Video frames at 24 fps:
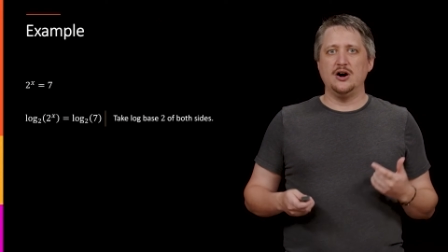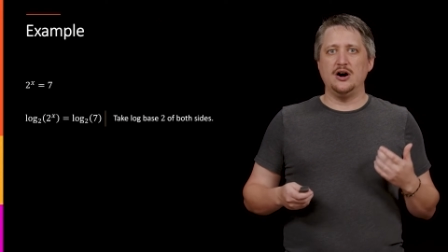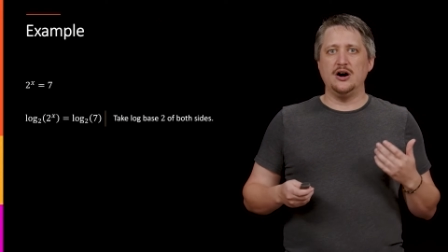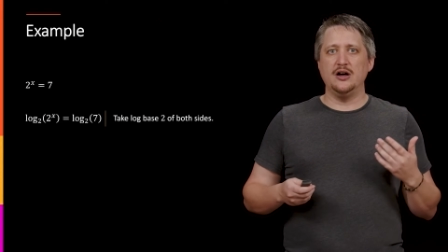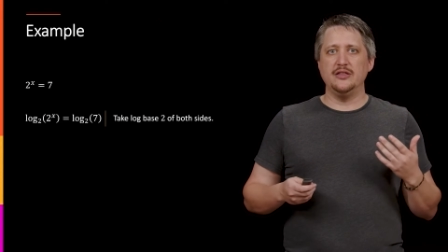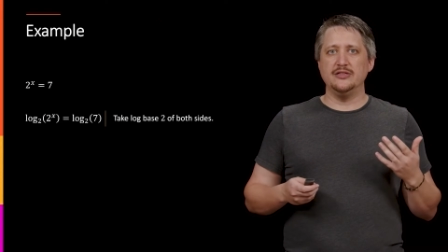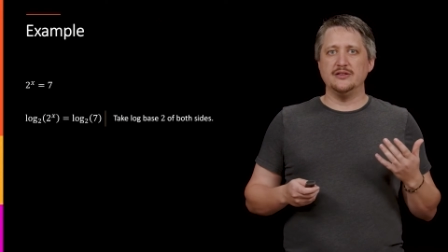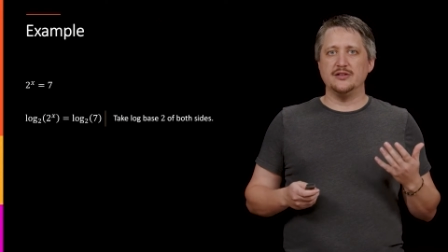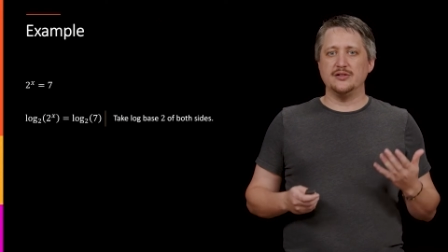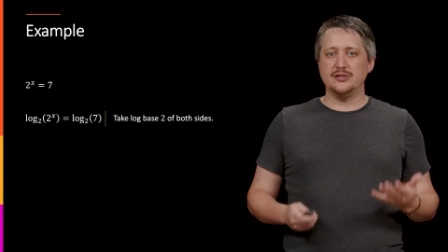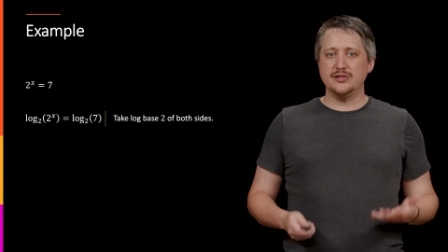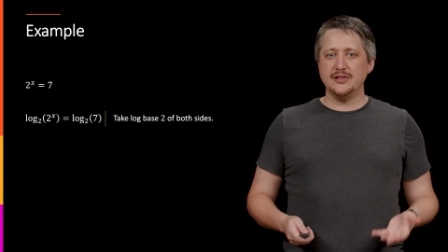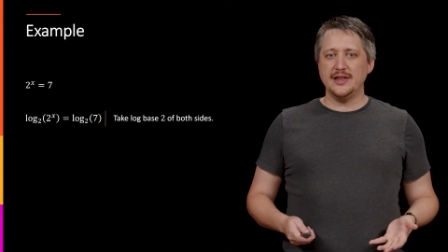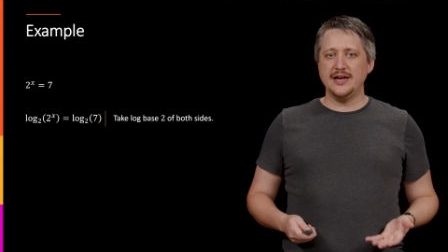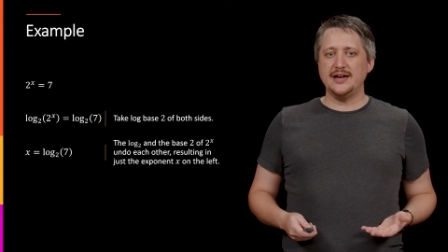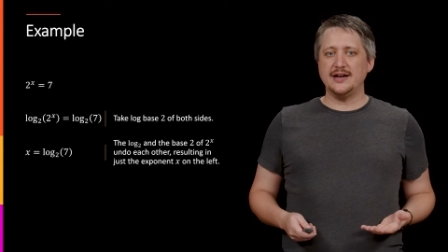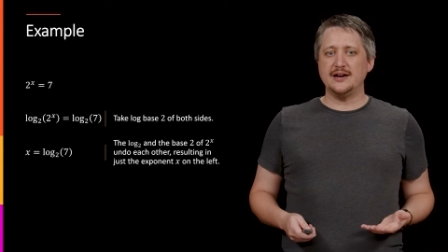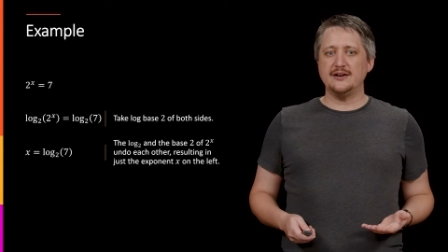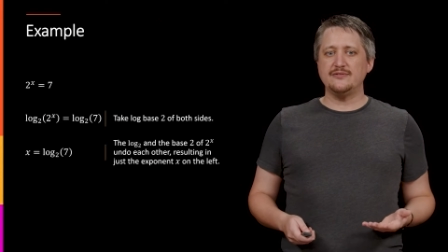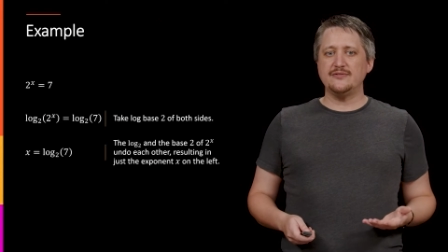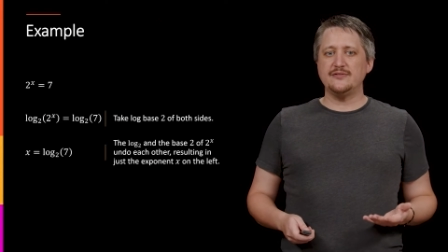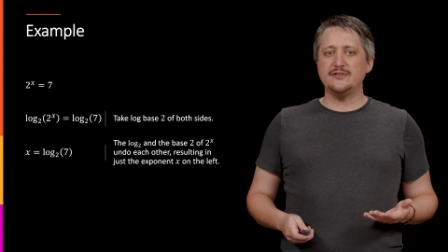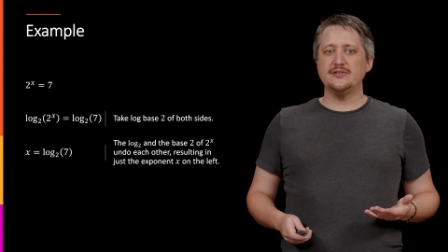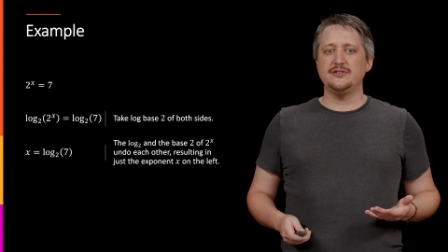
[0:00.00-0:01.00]
On the
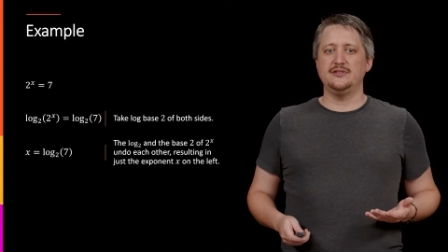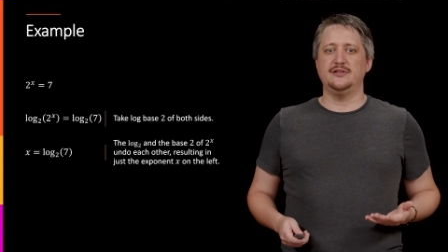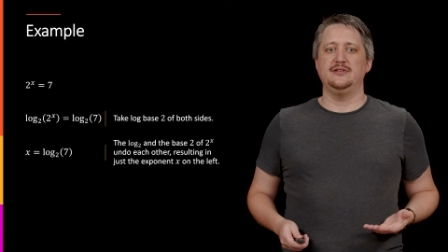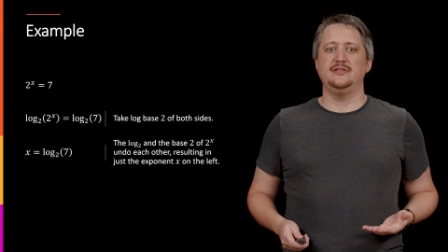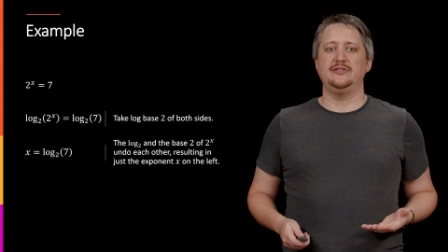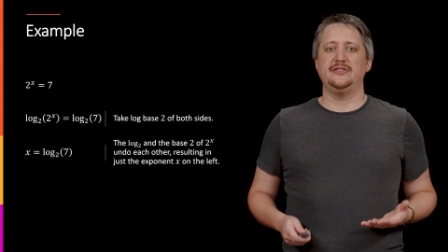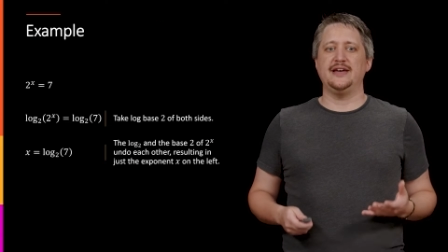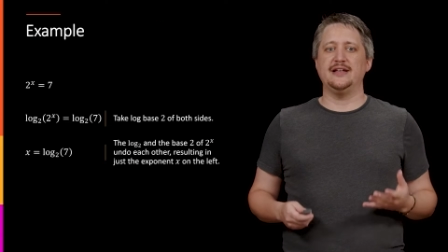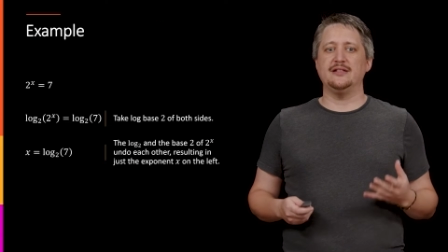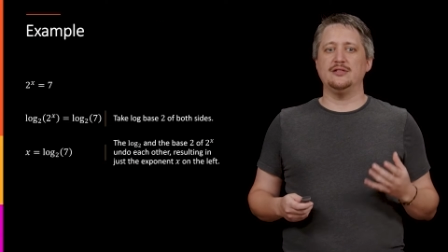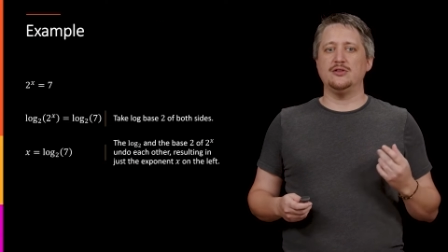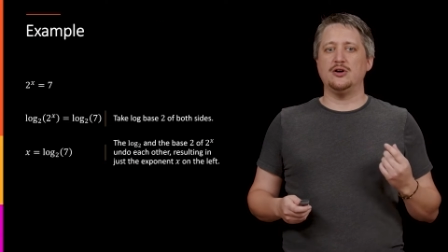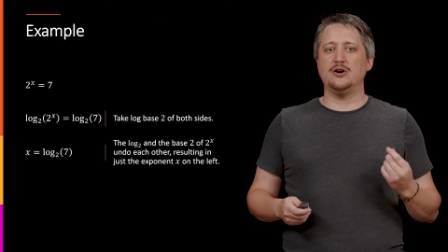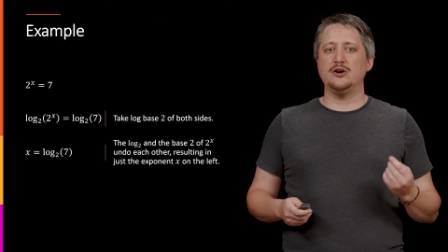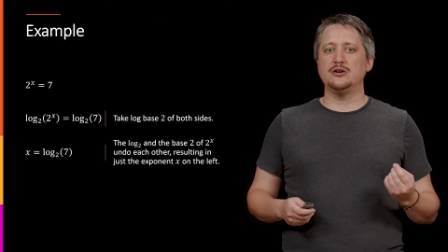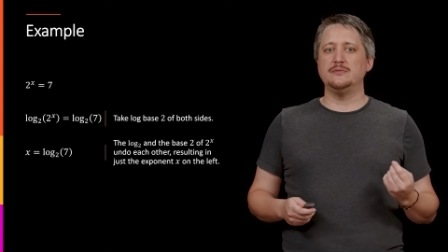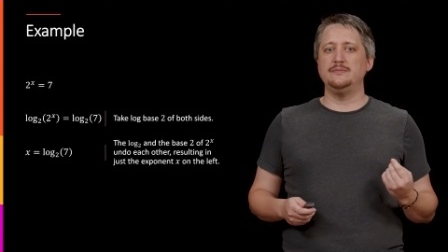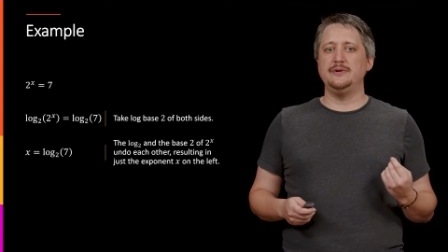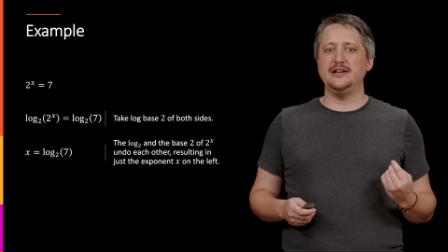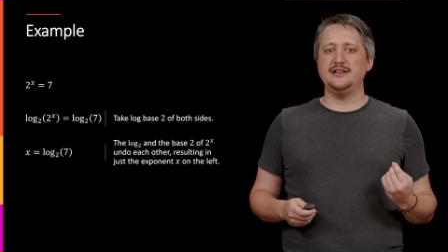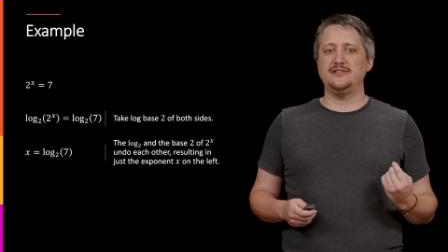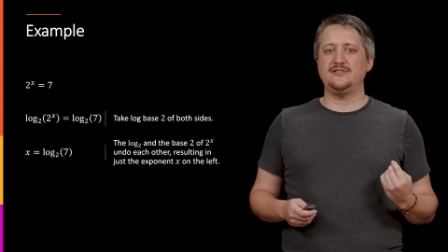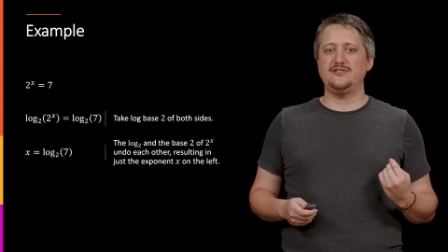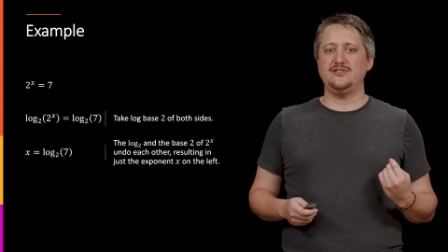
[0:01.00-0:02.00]
left, that
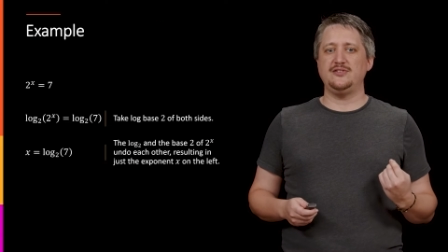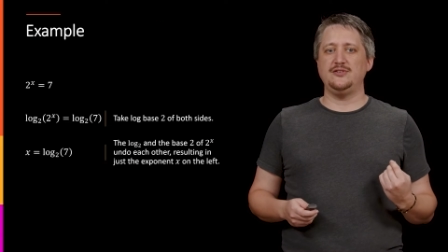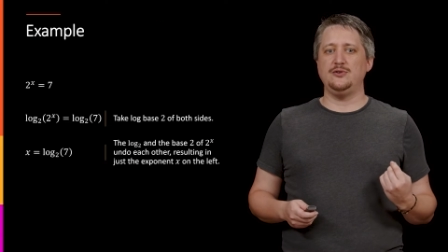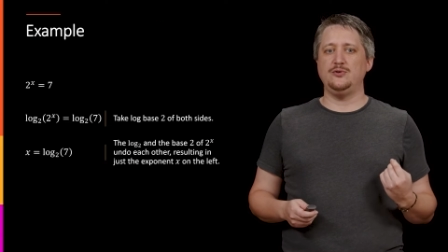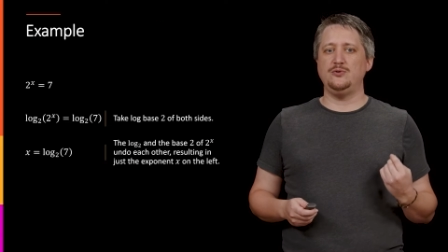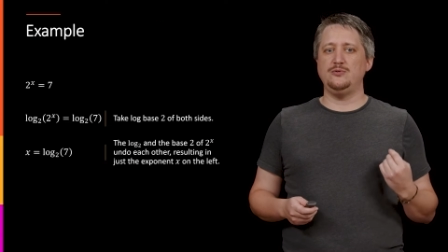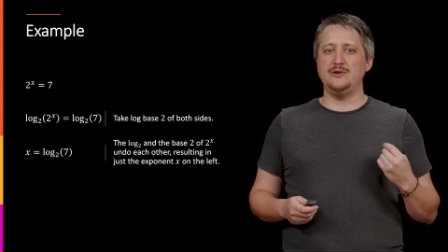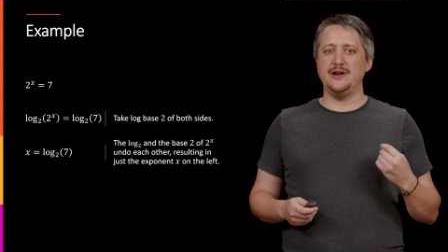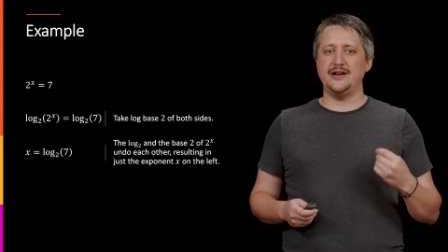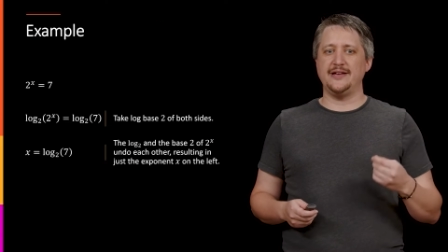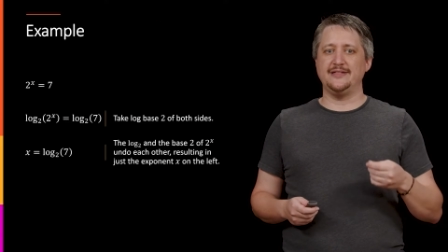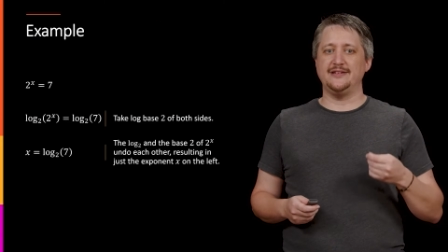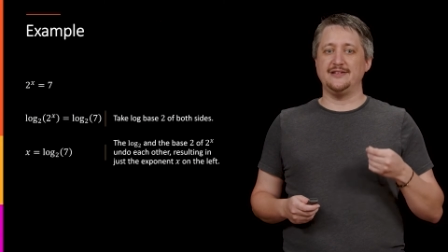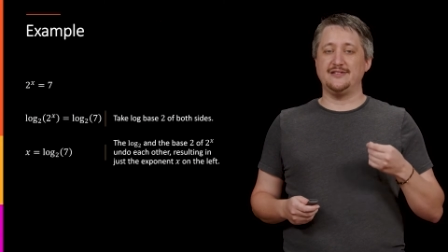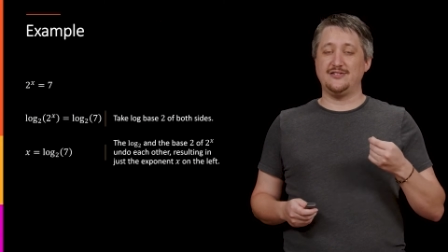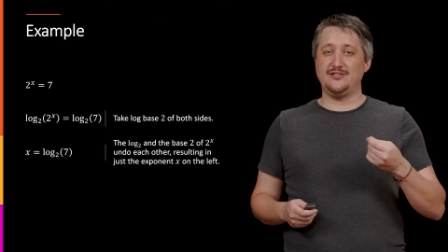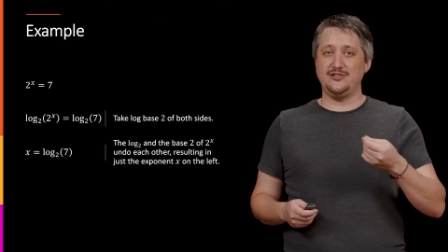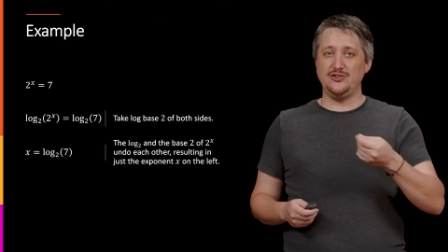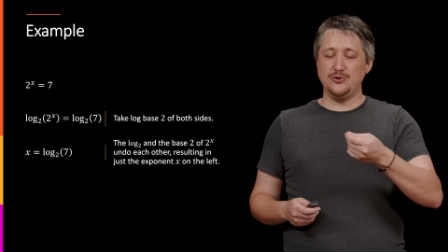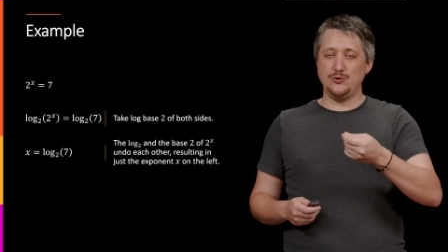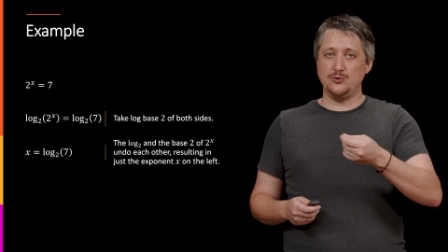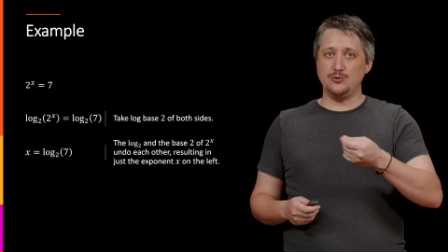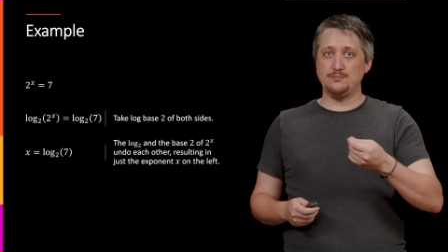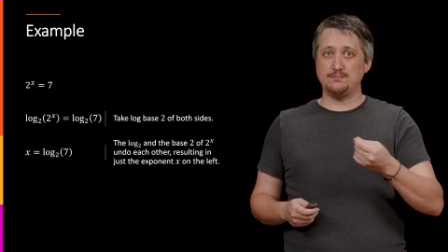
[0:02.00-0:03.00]
log base 2 and the
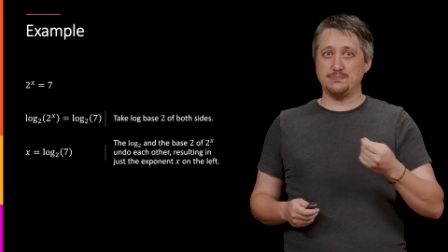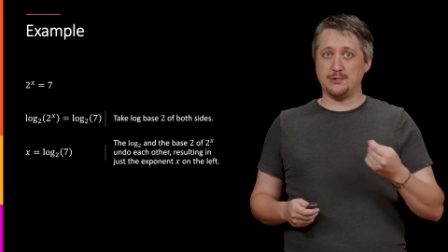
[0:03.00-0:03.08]
2